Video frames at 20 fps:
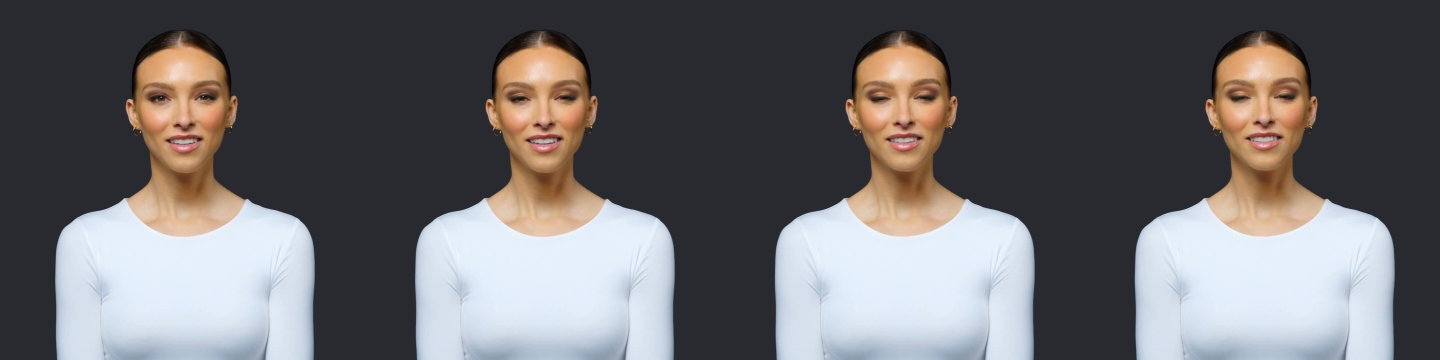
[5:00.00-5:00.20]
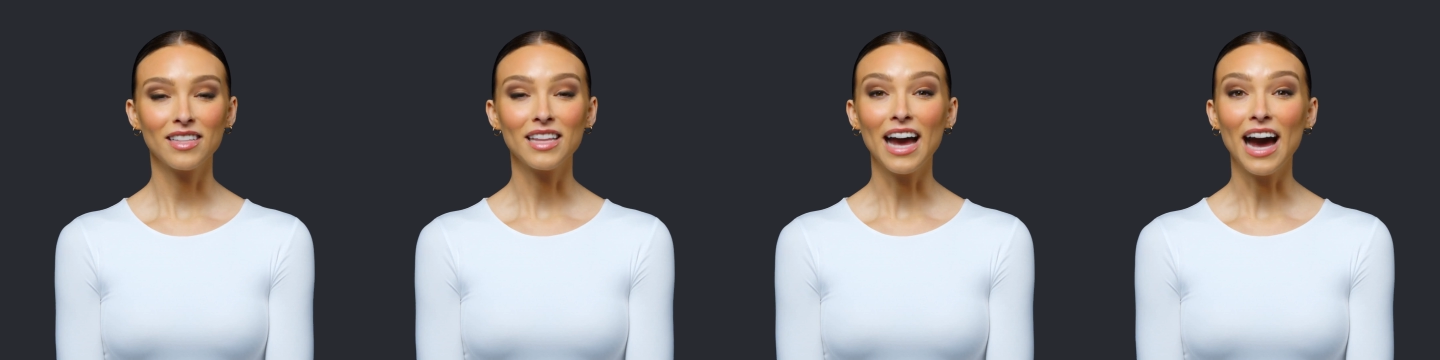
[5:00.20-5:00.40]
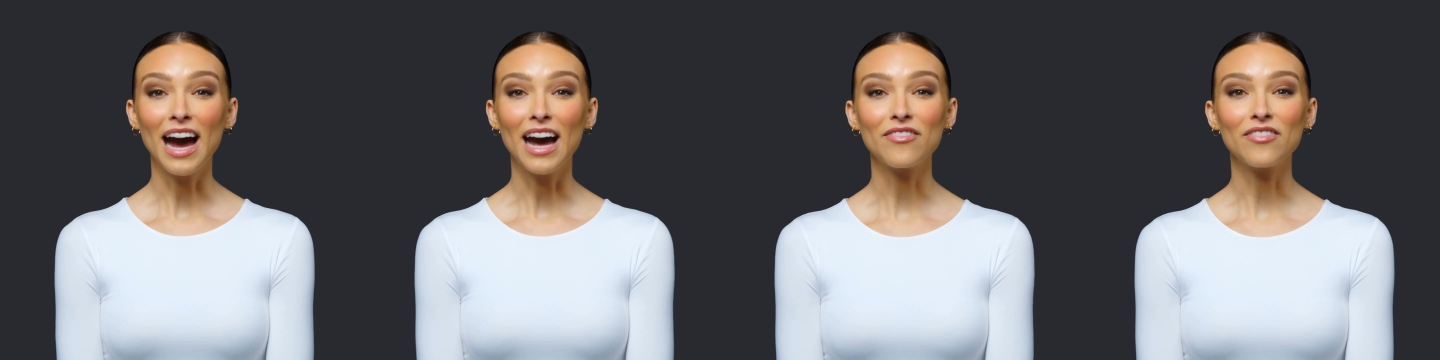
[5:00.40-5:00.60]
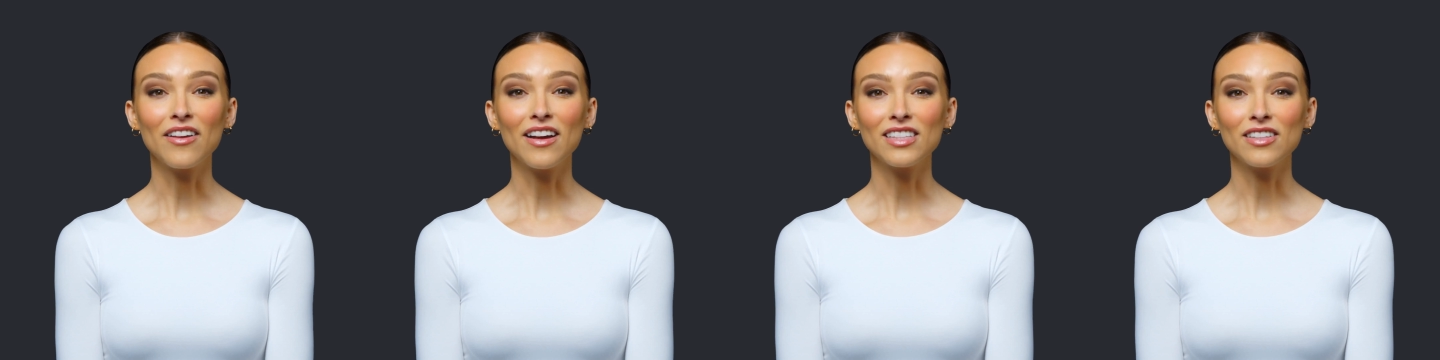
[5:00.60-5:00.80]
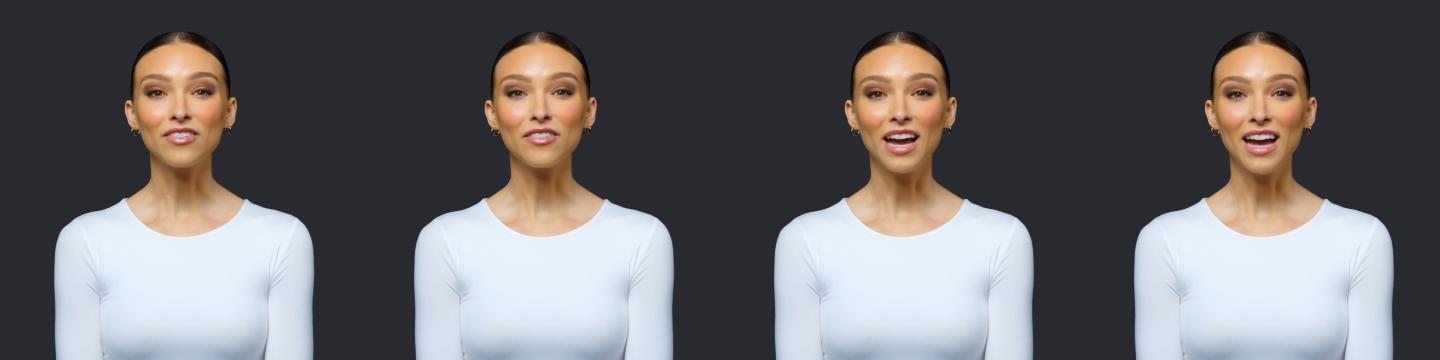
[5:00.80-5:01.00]
The
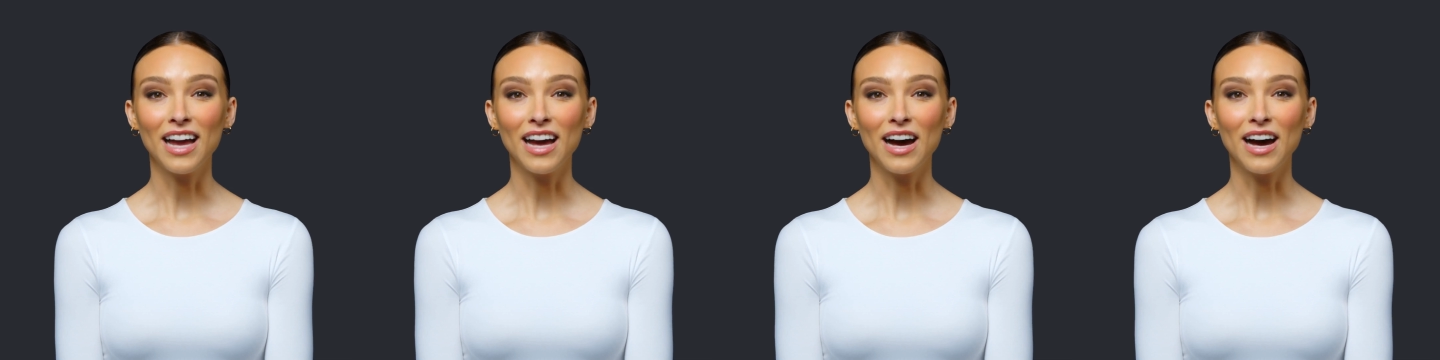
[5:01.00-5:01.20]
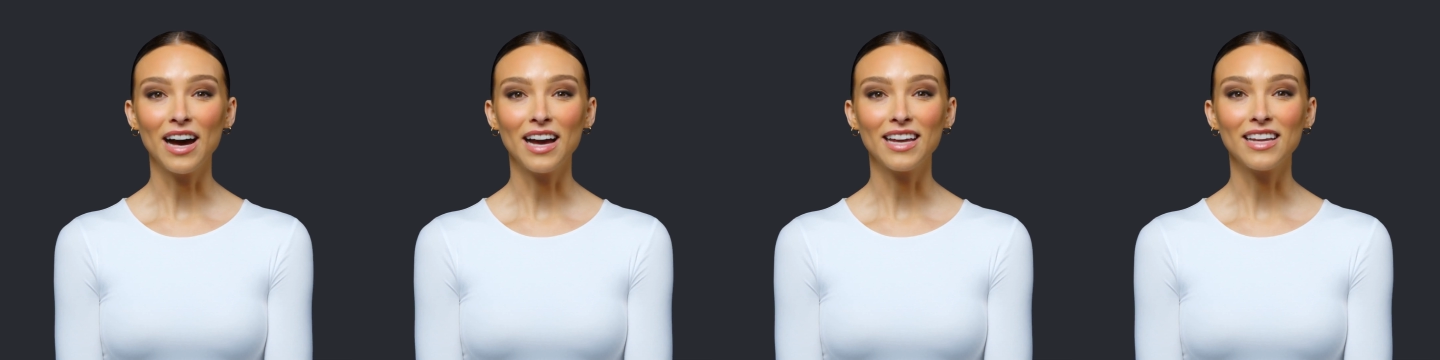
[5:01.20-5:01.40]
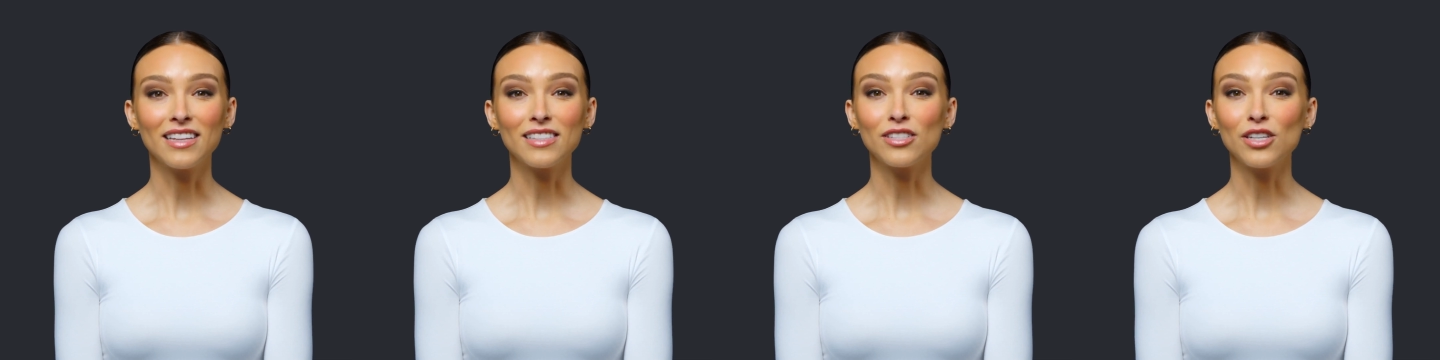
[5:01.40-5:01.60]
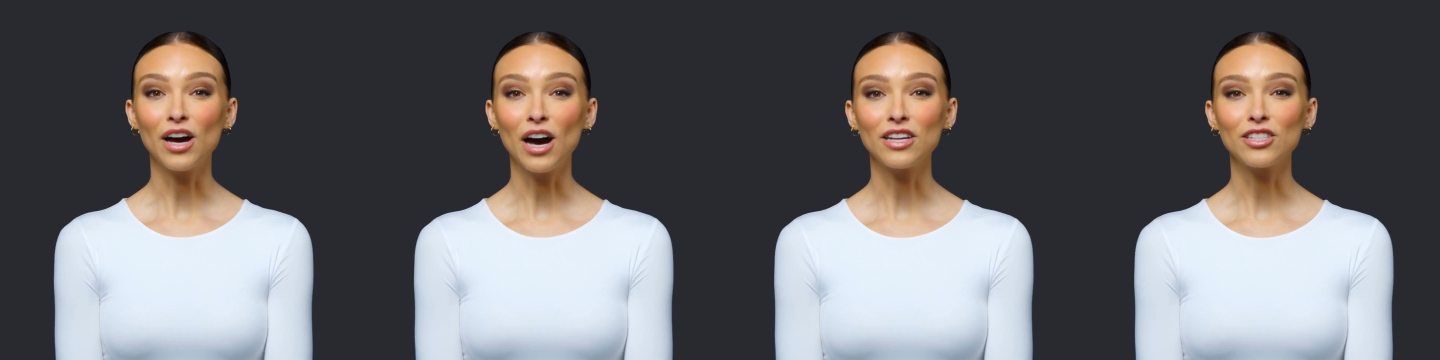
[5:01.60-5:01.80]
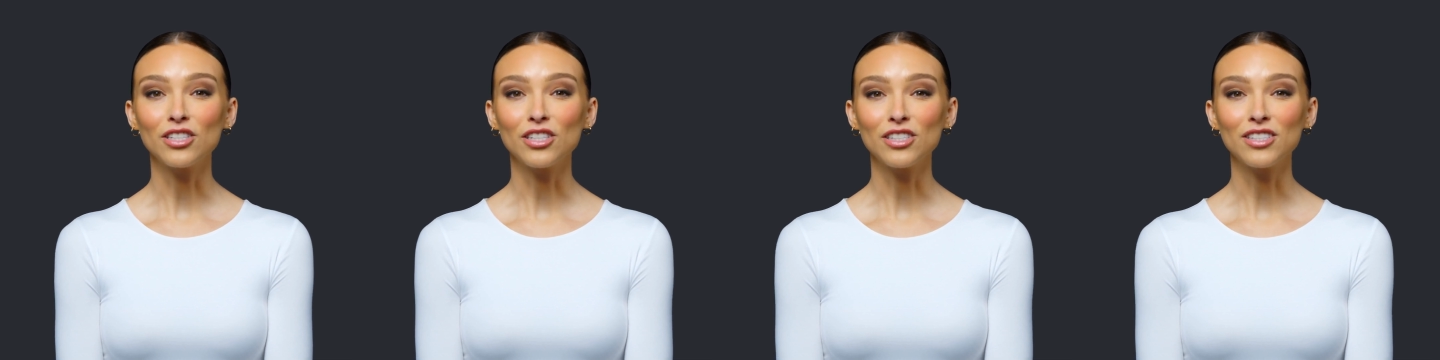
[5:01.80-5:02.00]
advent of AI is
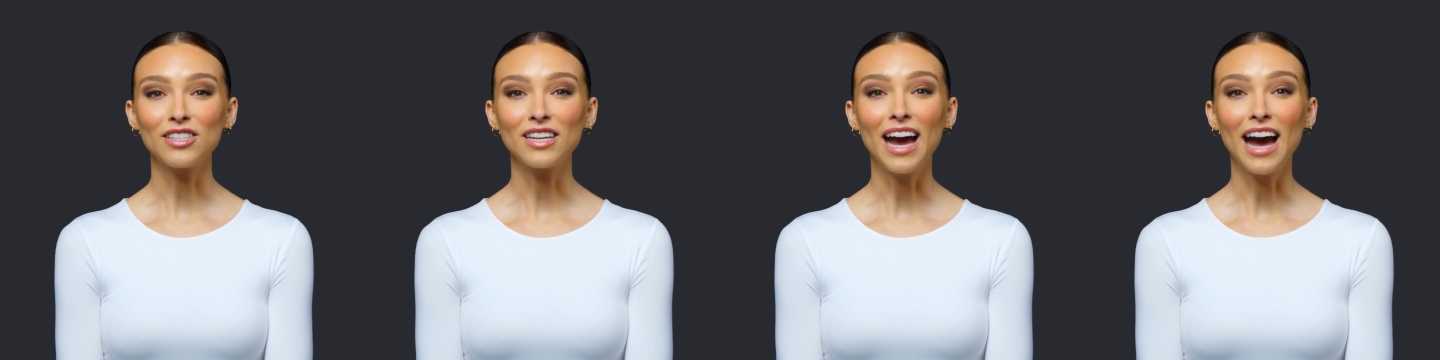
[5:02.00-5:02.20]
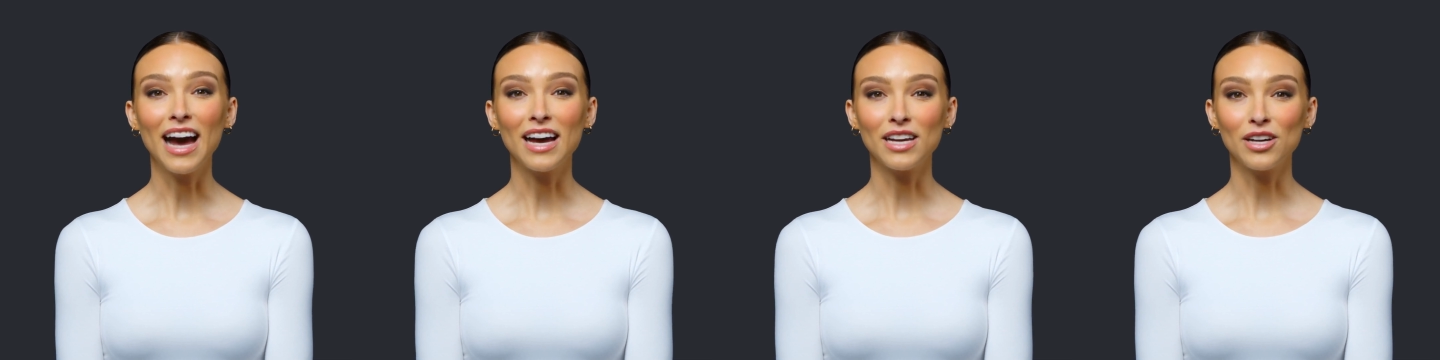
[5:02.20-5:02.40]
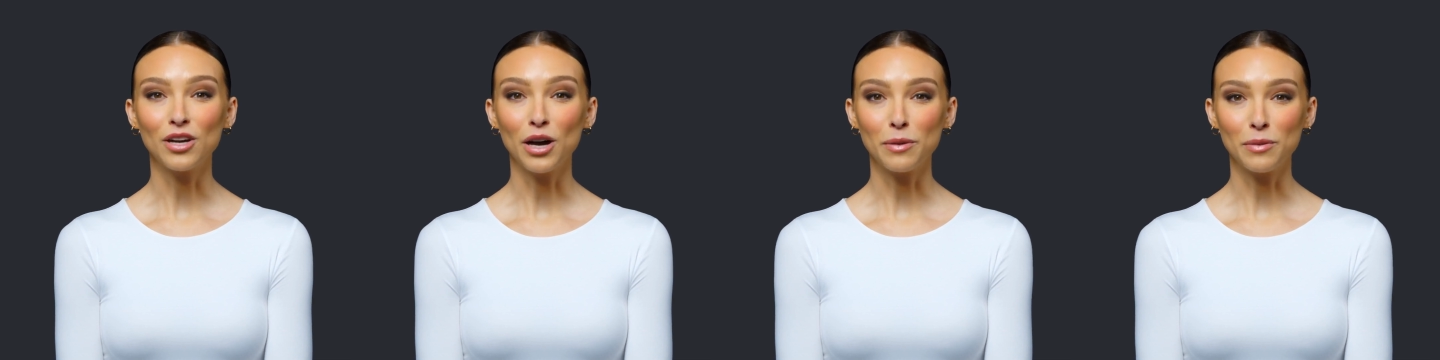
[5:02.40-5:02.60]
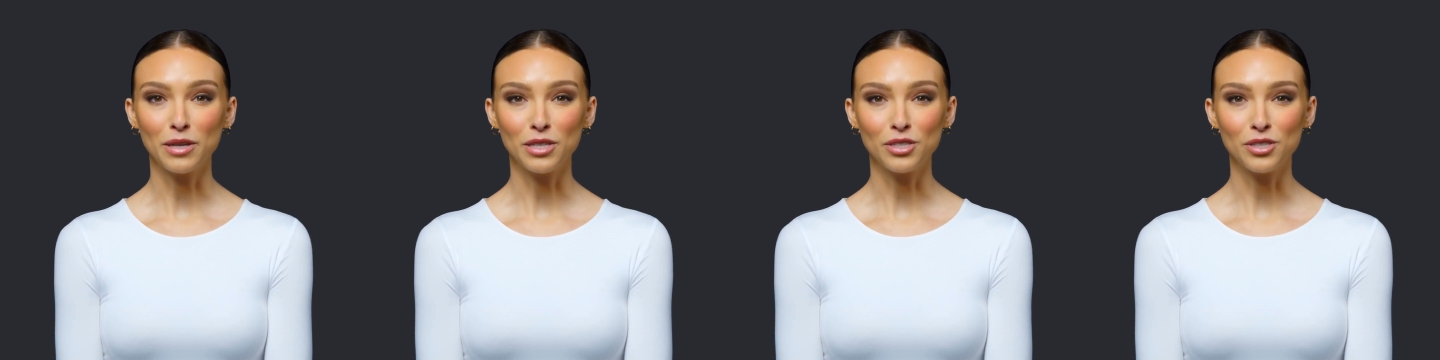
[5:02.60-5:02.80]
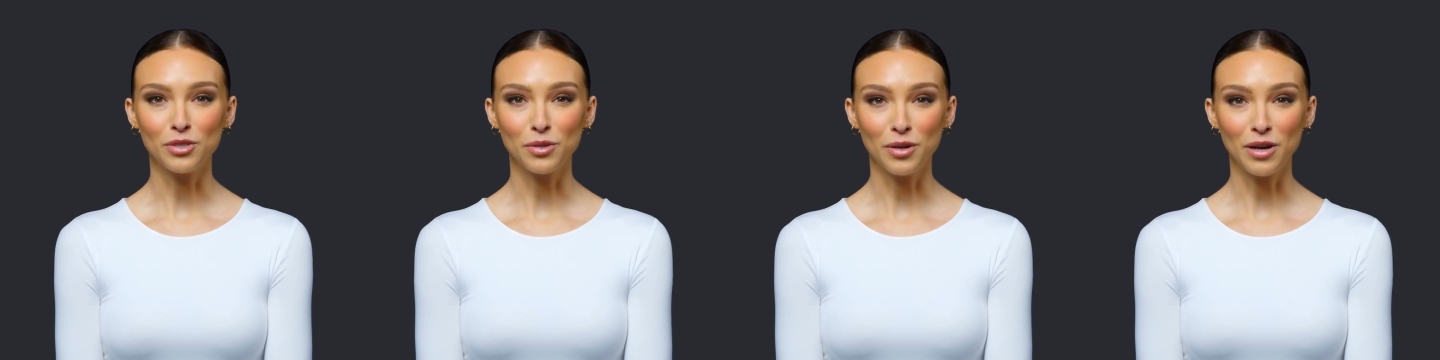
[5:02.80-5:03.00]
not just an economic
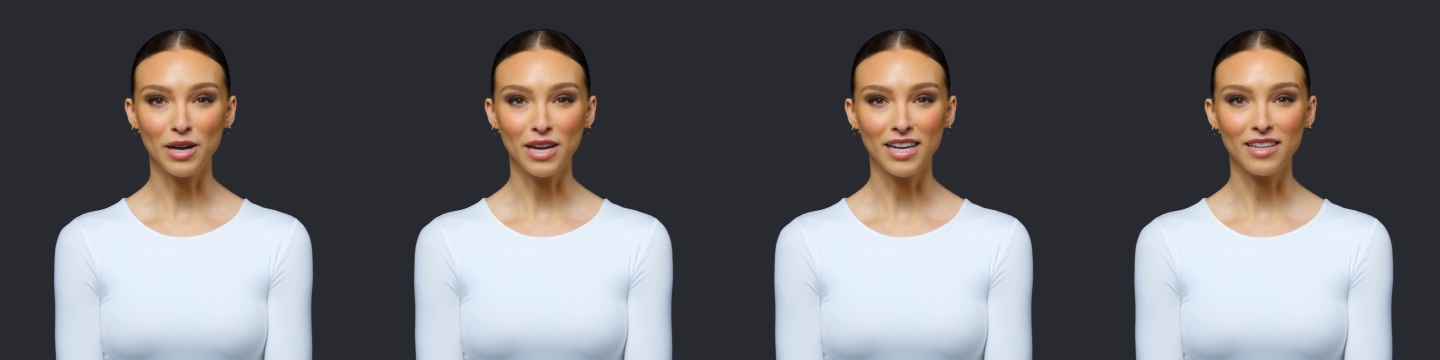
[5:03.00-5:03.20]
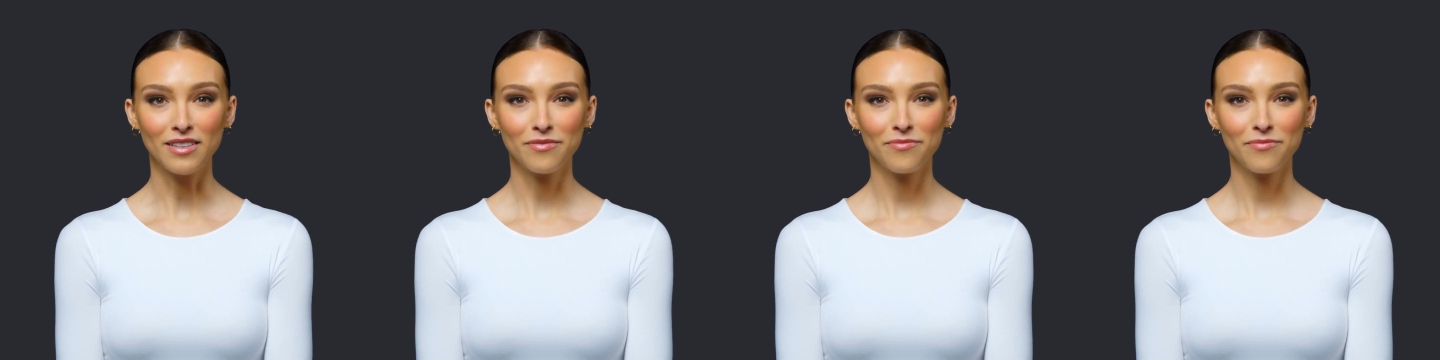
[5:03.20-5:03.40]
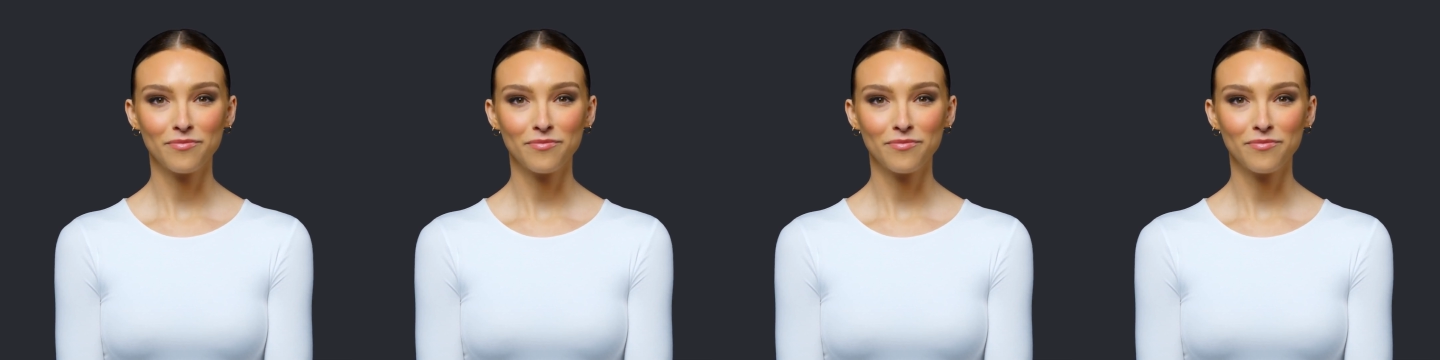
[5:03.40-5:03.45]
story,